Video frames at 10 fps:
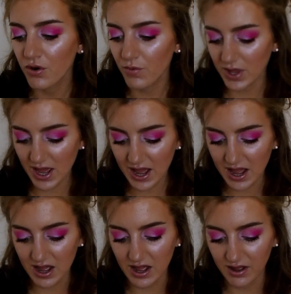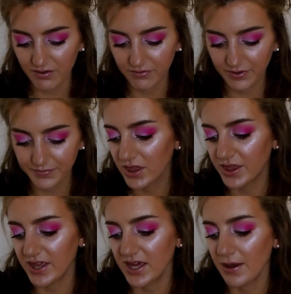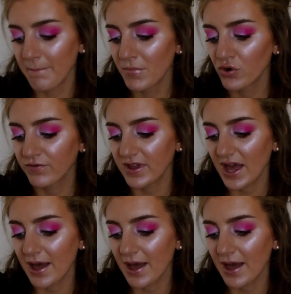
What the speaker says: We have the Morphe